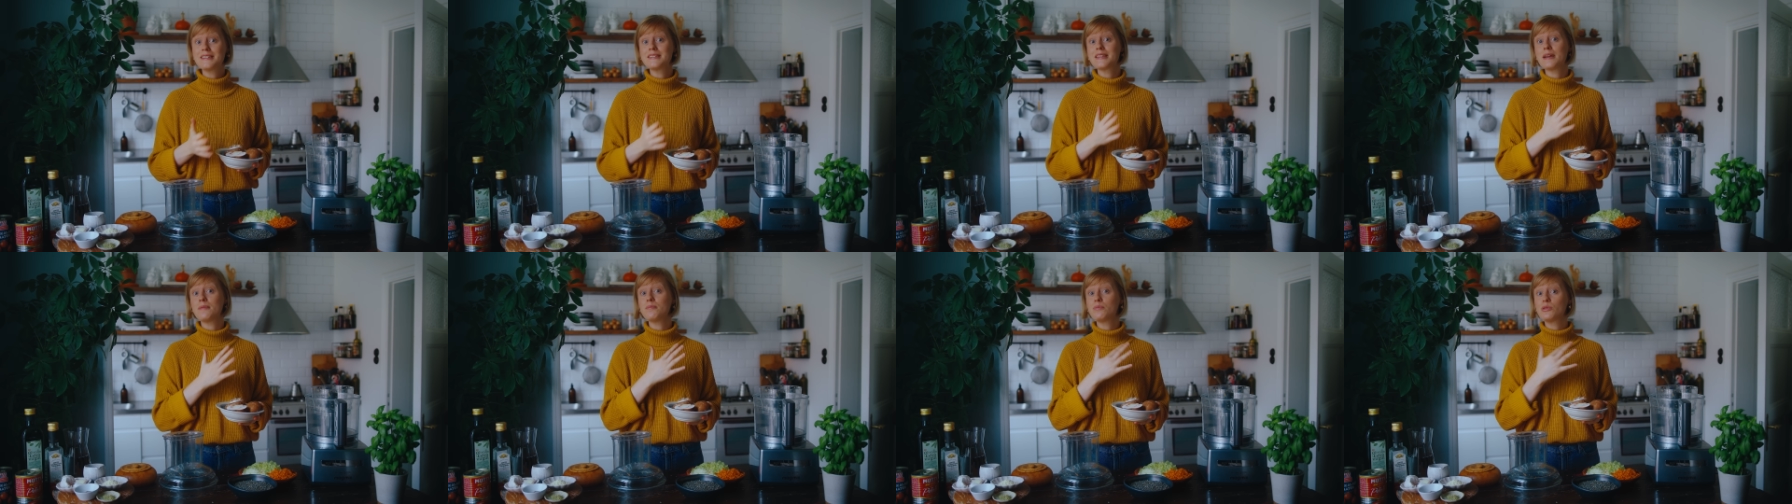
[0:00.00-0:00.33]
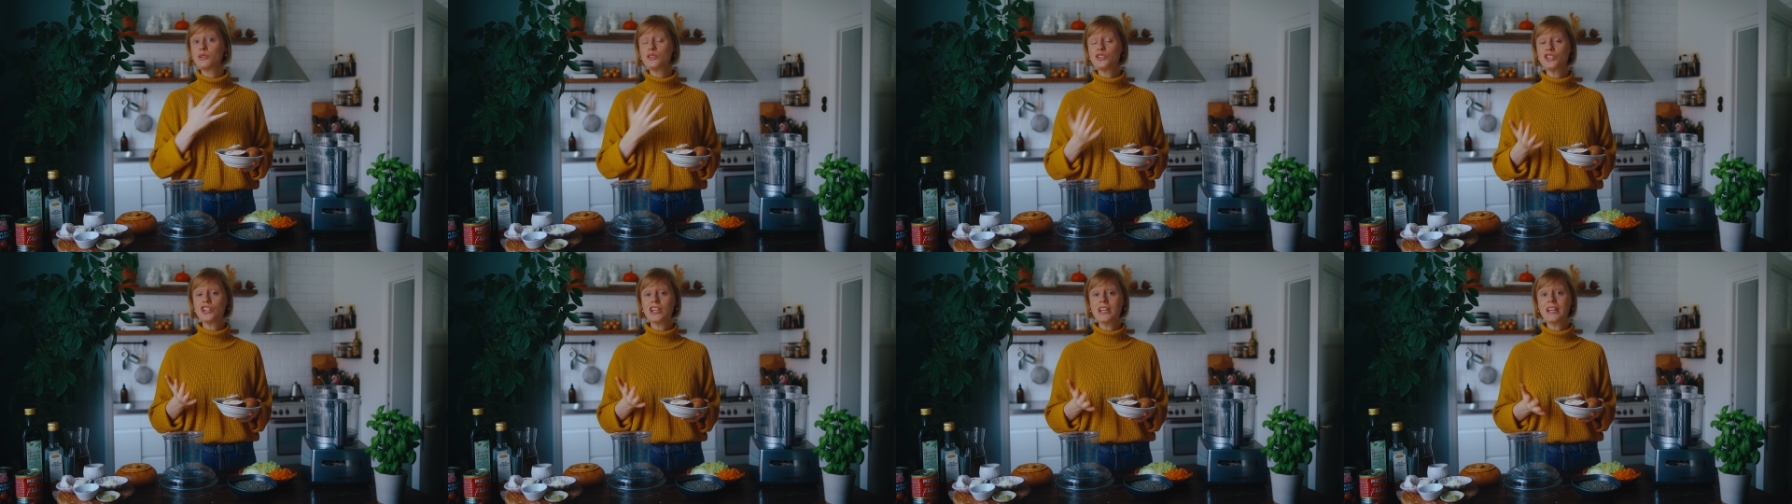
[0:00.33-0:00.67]
some
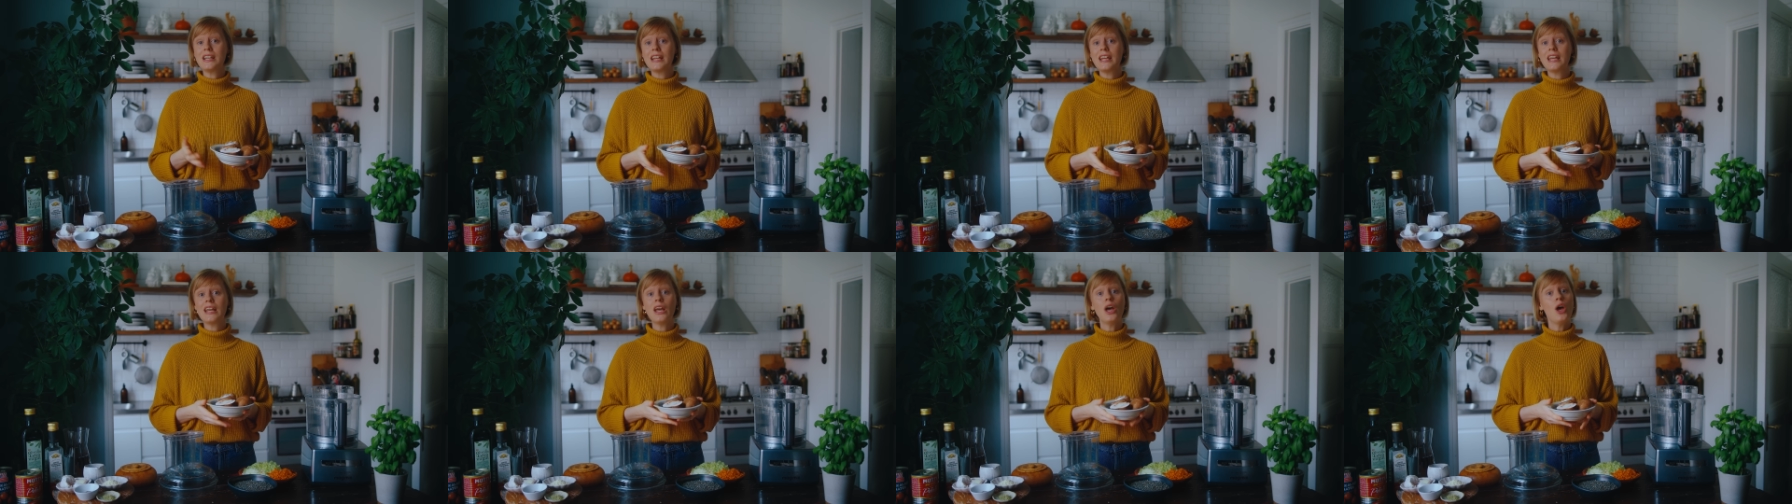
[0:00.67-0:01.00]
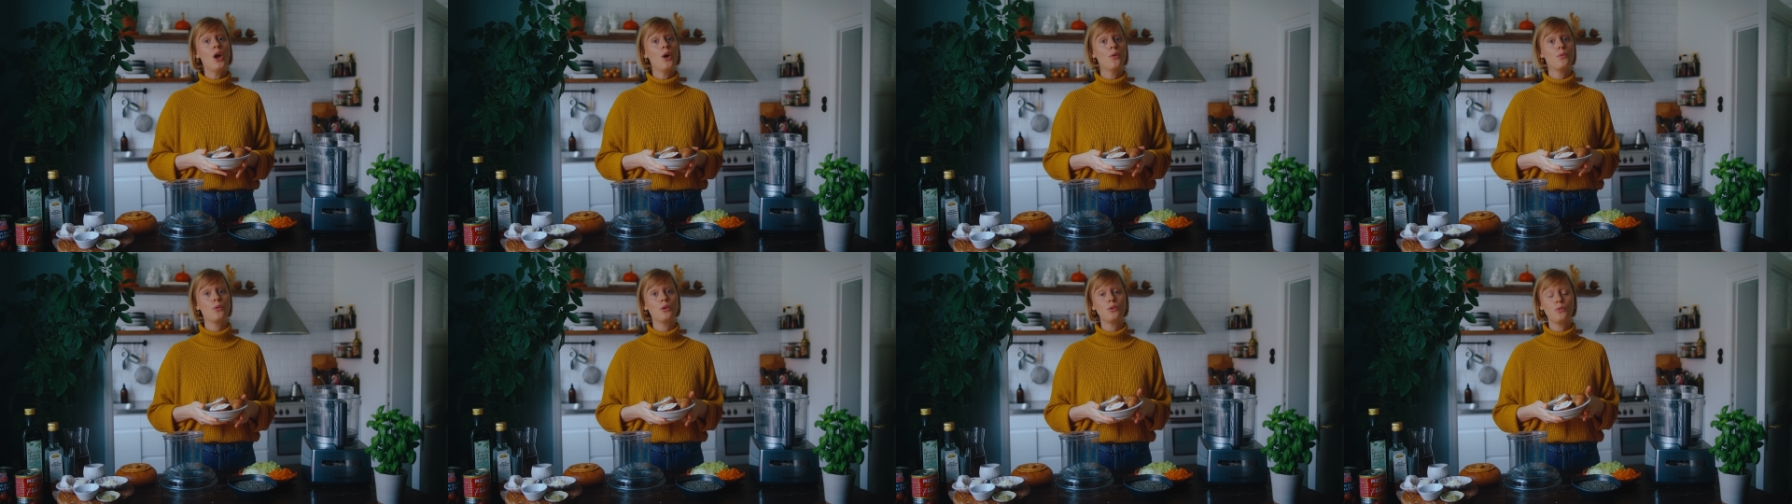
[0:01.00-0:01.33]
porcini
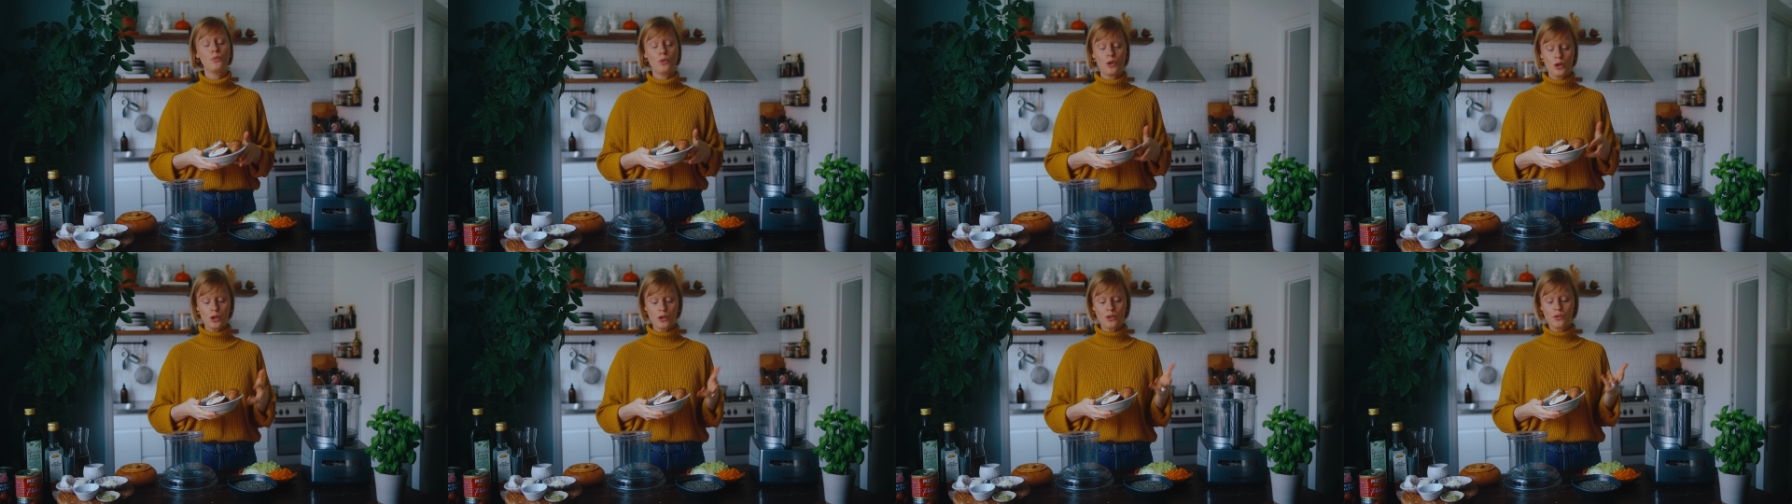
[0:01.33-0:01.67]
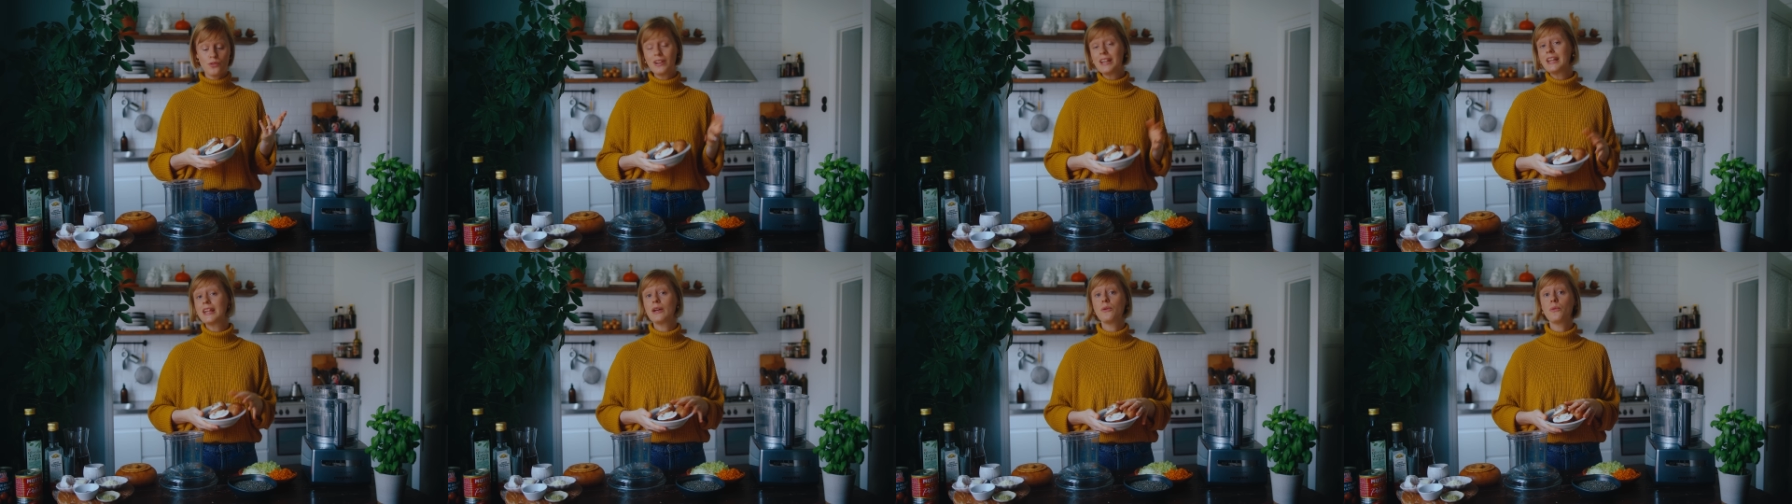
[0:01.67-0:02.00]
would work
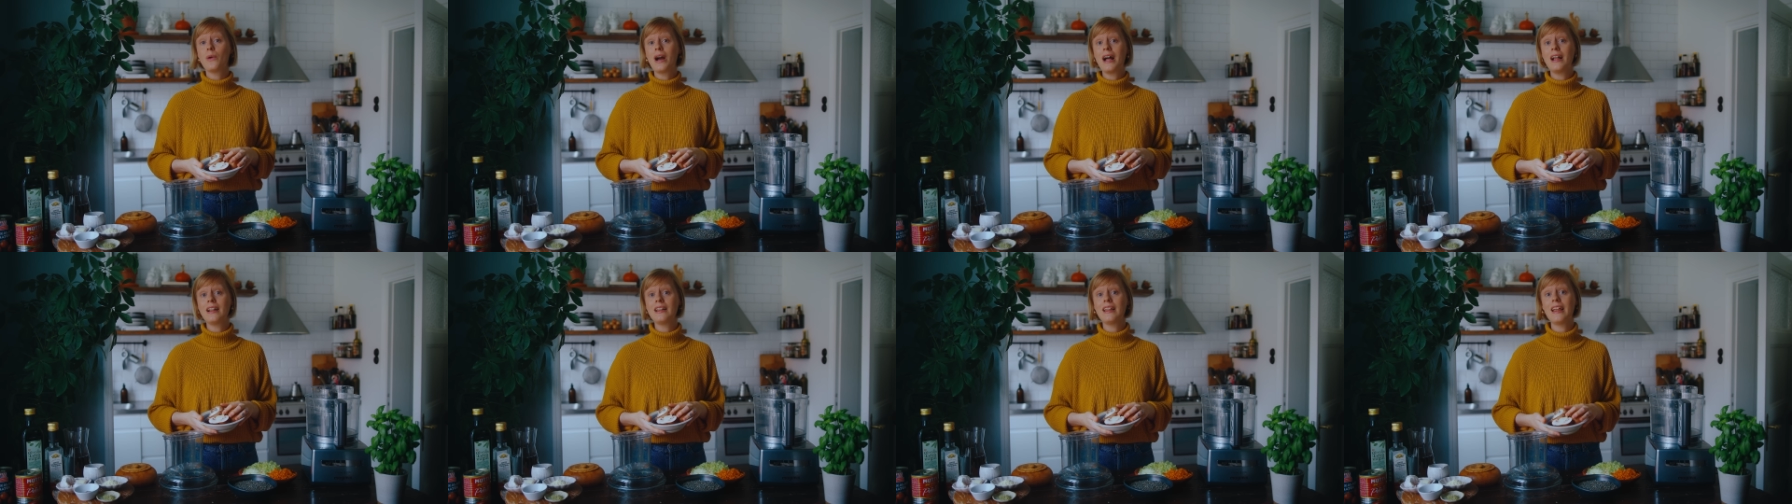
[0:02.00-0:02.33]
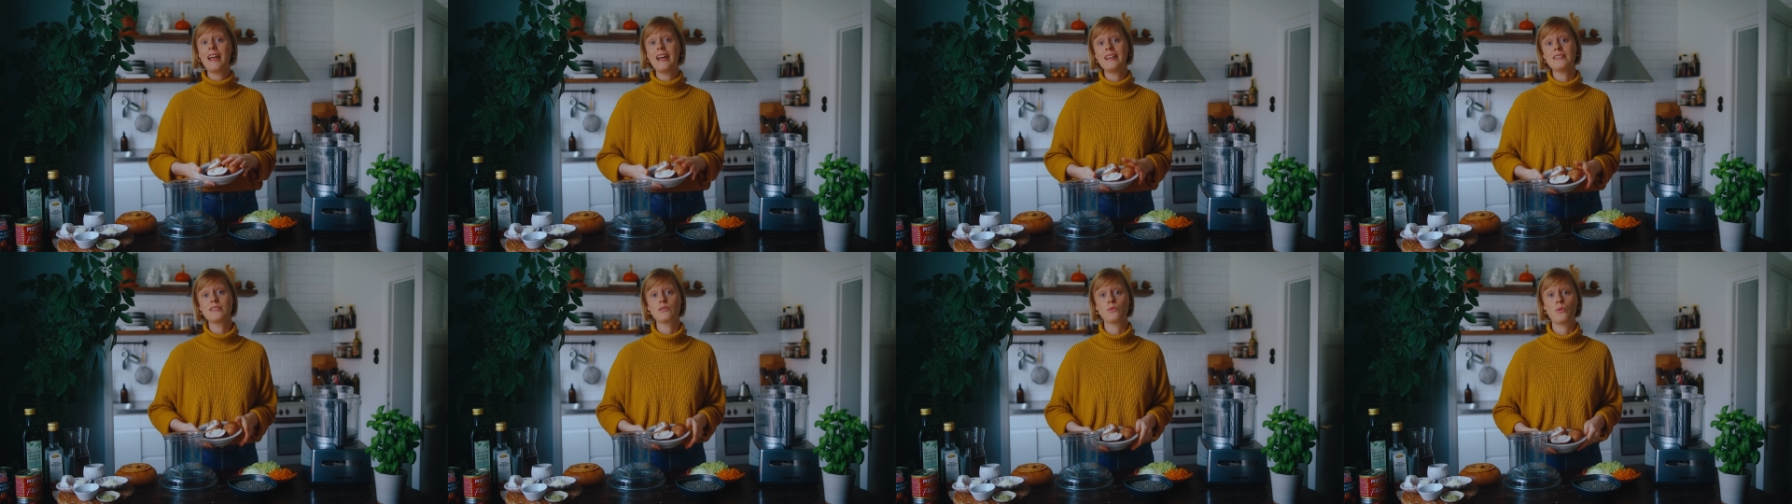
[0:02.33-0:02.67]
really well
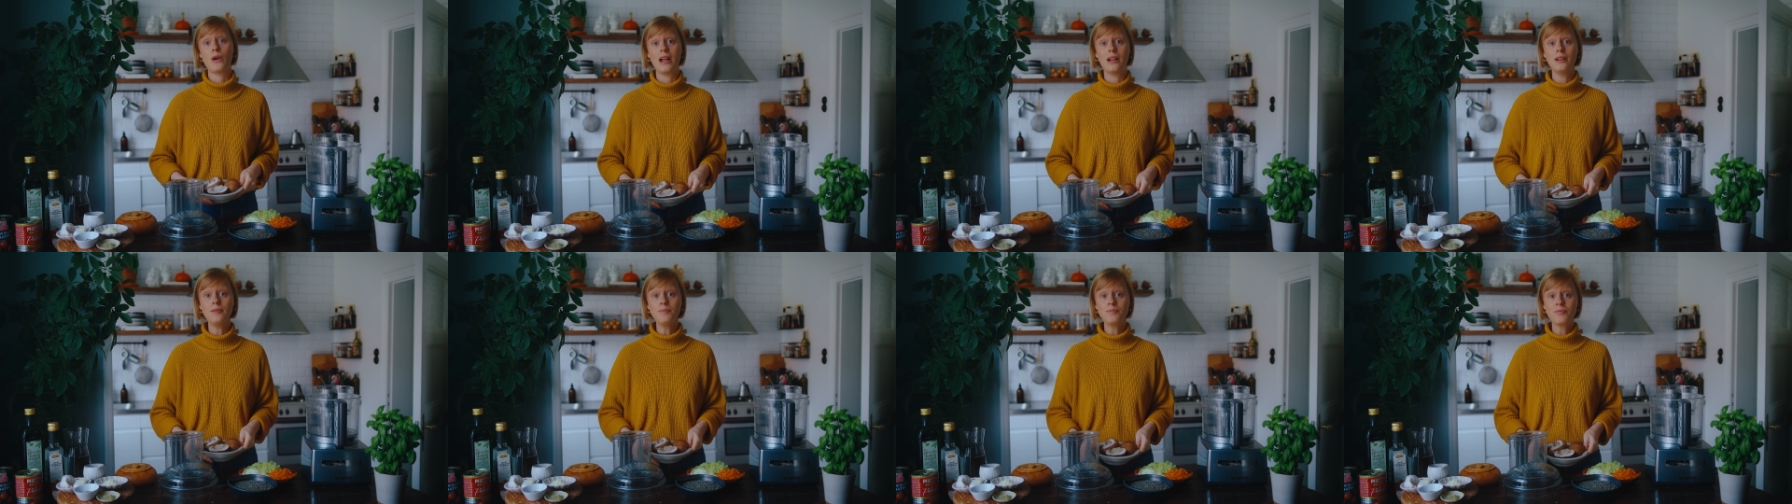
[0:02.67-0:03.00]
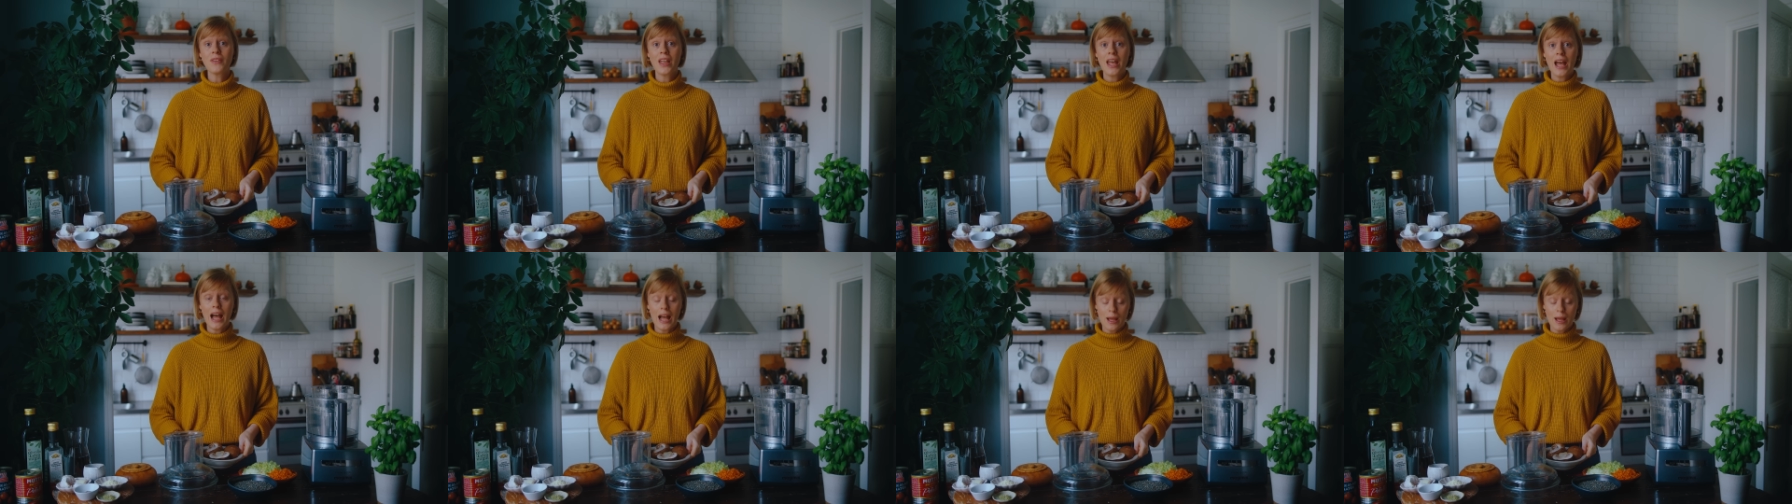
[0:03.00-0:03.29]
as well.